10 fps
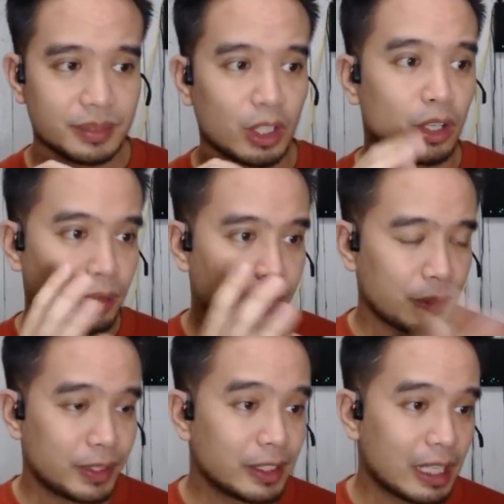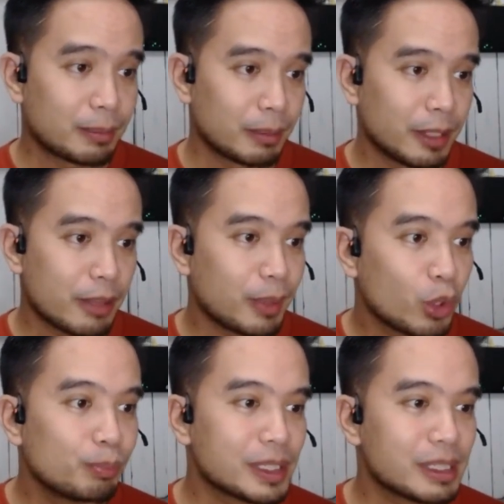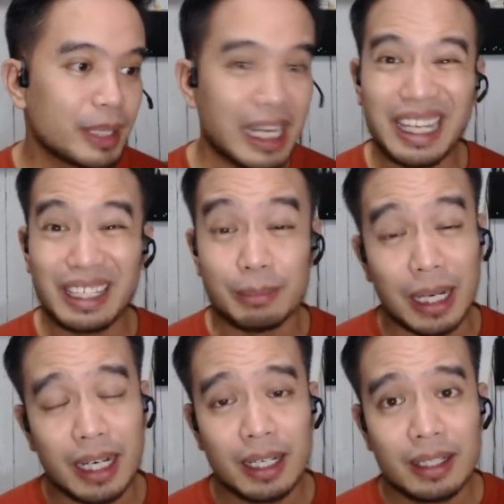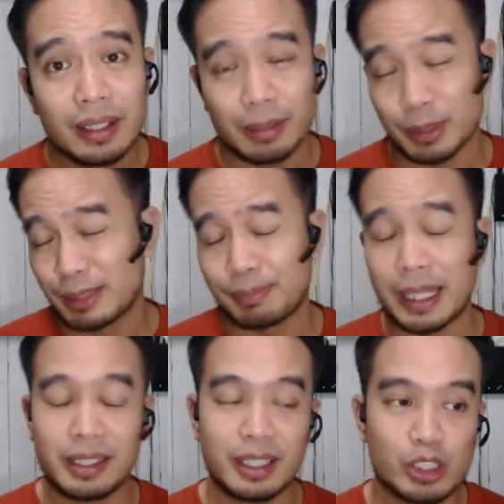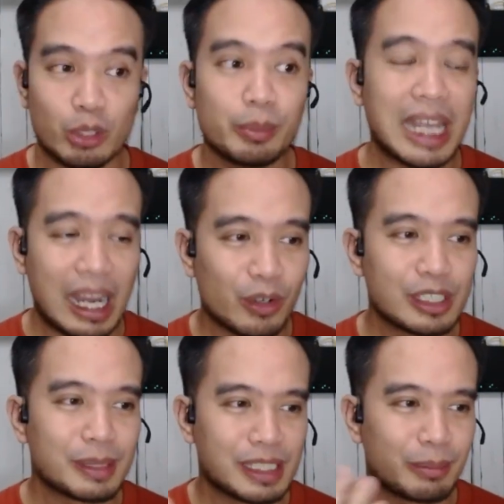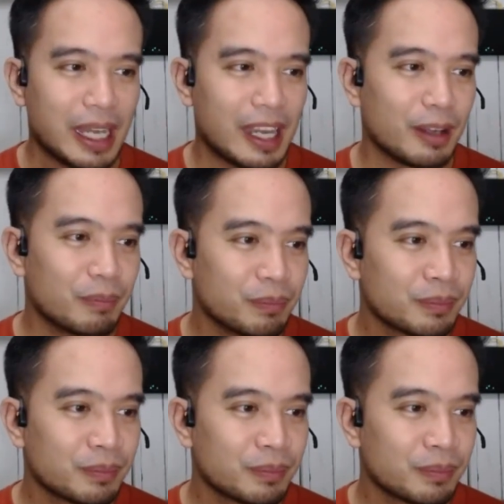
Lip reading: oh, 15K per month, pagod pa sa biyahe, di ba? Tapos spending so many hours pa sa biyahe.